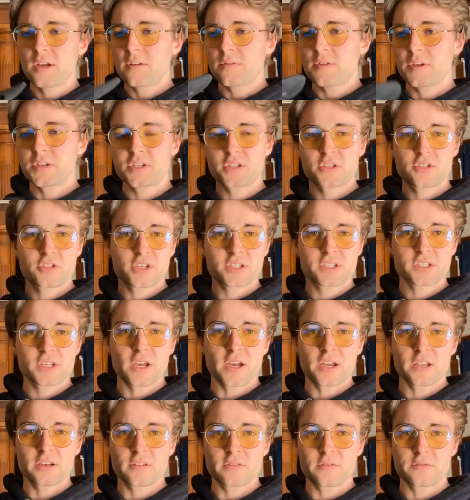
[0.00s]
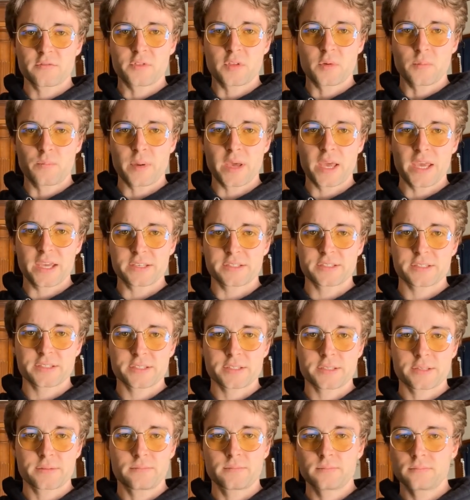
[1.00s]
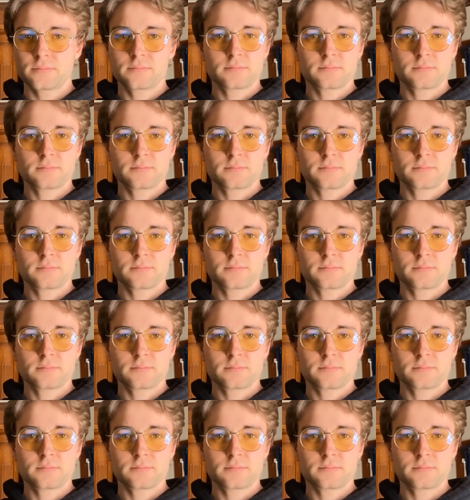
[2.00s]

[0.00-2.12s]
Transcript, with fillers: This is just kind of the base